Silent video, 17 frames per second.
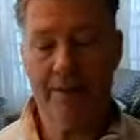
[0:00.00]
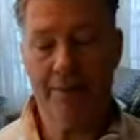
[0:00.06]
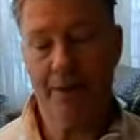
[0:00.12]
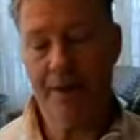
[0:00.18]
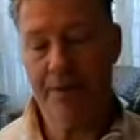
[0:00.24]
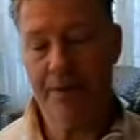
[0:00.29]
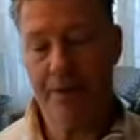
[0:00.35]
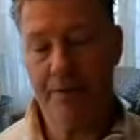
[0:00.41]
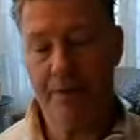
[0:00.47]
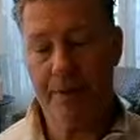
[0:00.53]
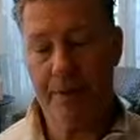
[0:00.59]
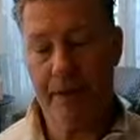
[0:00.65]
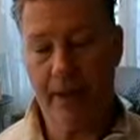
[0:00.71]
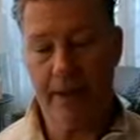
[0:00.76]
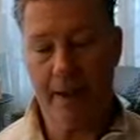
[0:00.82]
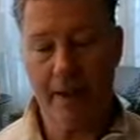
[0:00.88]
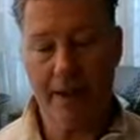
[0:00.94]
friendships
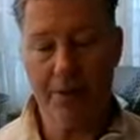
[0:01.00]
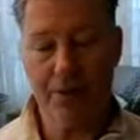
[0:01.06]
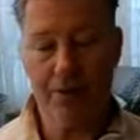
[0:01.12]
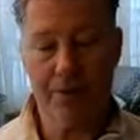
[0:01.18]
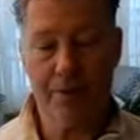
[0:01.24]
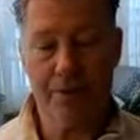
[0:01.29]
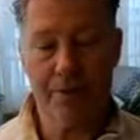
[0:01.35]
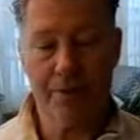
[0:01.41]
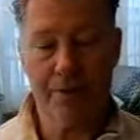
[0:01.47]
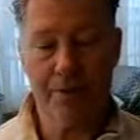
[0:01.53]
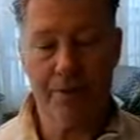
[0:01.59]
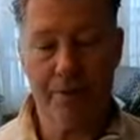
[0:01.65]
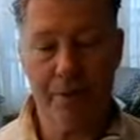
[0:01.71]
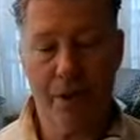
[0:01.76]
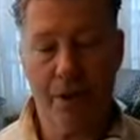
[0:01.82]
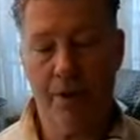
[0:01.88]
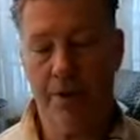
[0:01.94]
and connections,
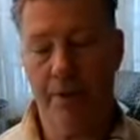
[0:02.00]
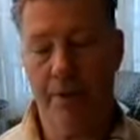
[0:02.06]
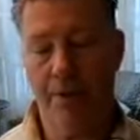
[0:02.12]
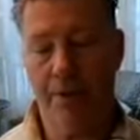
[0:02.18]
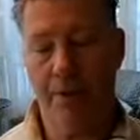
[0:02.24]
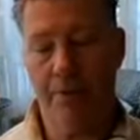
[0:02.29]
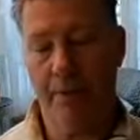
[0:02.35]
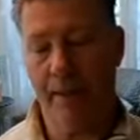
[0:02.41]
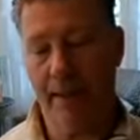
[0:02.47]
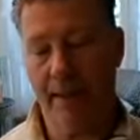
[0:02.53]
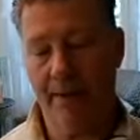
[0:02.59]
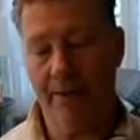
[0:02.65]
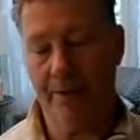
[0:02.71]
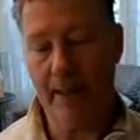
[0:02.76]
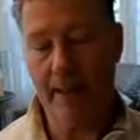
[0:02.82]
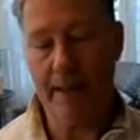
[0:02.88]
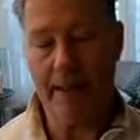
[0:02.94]
although you might
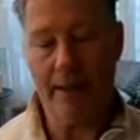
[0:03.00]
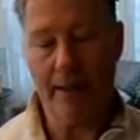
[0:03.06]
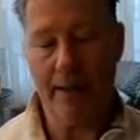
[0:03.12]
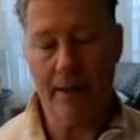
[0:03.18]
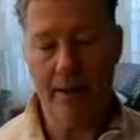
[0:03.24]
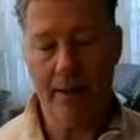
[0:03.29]
have many.